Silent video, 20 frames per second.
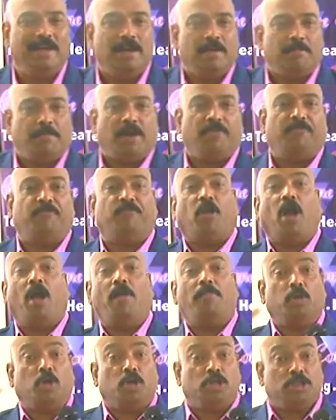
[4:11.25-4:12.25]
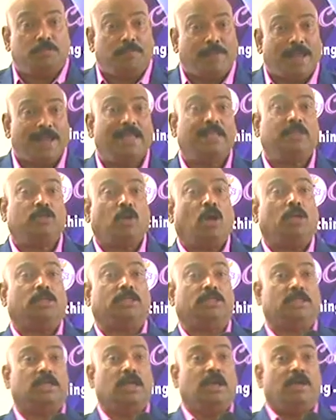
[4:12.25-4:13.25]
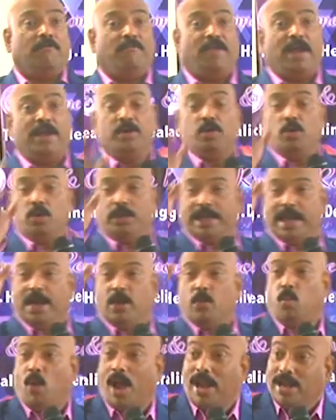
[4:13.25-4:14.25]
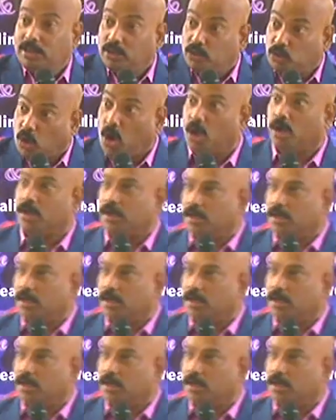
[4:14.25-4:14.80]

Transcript: But from those many thoughts, when you take one thought,